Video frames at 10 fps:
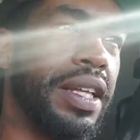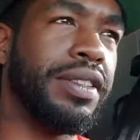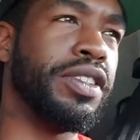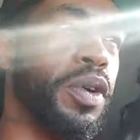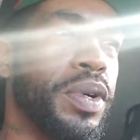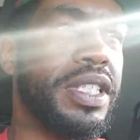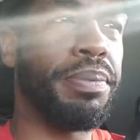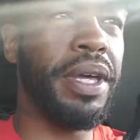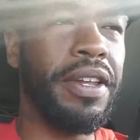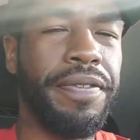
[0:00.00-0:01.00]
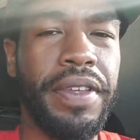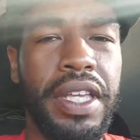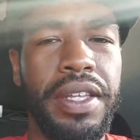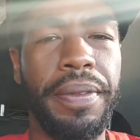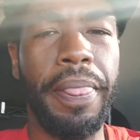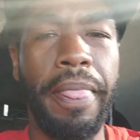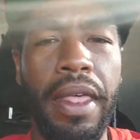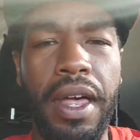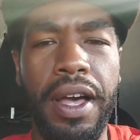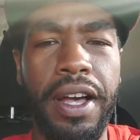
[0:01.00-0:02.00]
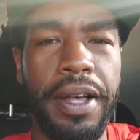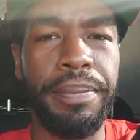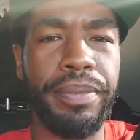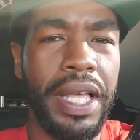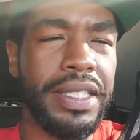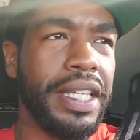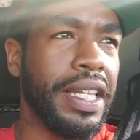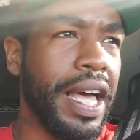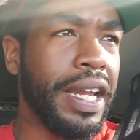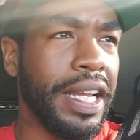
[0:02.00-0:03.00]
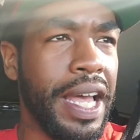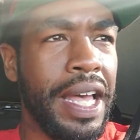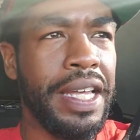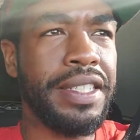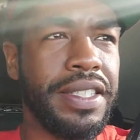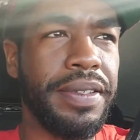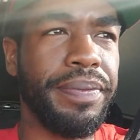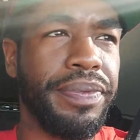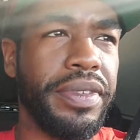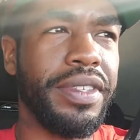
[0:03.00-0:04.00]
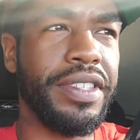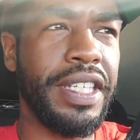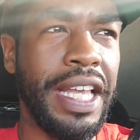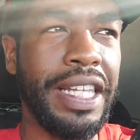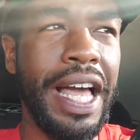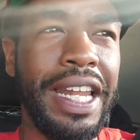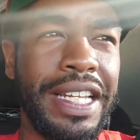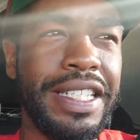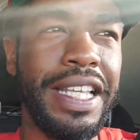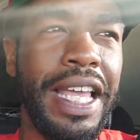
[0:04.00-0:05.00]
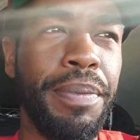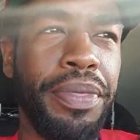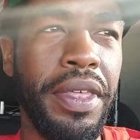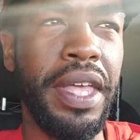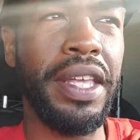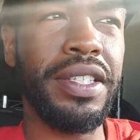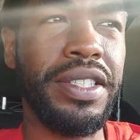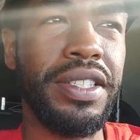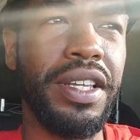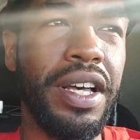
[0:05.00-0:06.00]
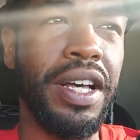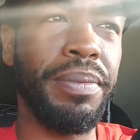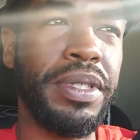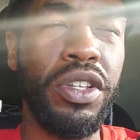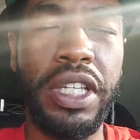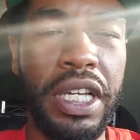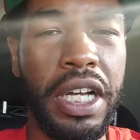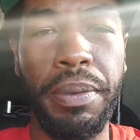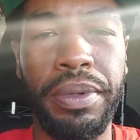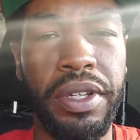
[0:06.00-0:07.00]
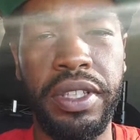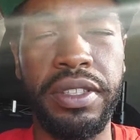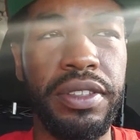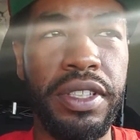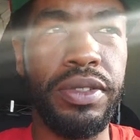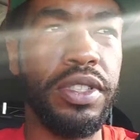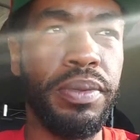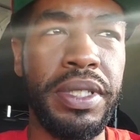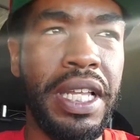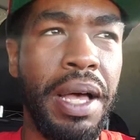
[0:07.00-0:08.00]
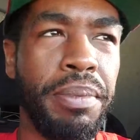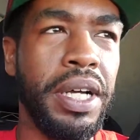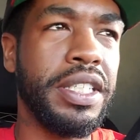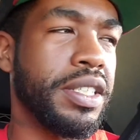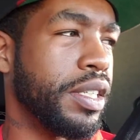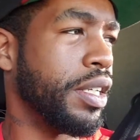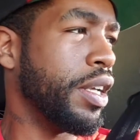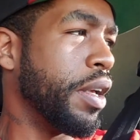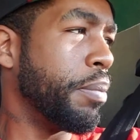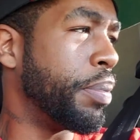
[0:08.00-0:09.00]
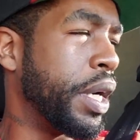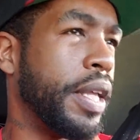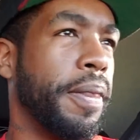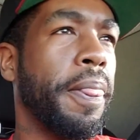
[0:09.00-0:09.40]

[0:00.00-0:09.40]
You know, what's the benefit? I see a lot of guys say a lot of the same things. There's only a couple on YouTube. It's not much. But